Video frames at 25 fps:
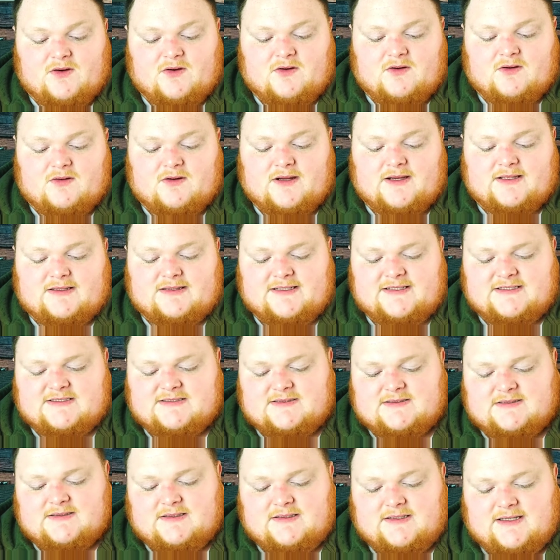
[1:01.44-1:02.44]
or at
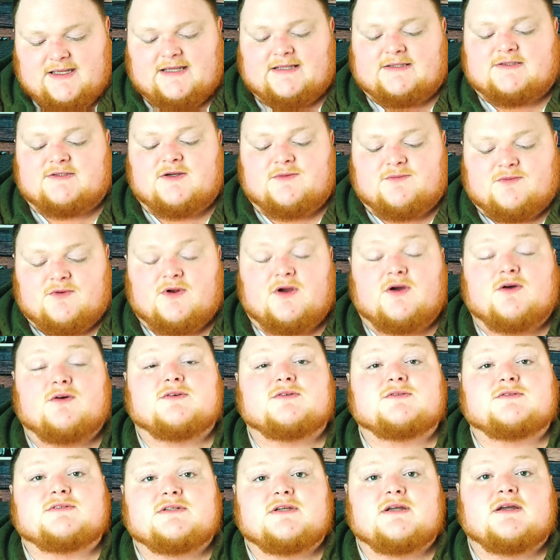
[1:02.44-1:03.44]
least, yeah,
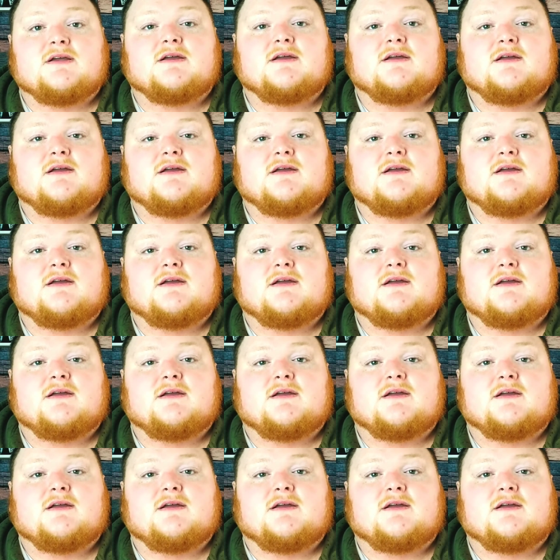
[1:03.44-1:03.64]
tuberose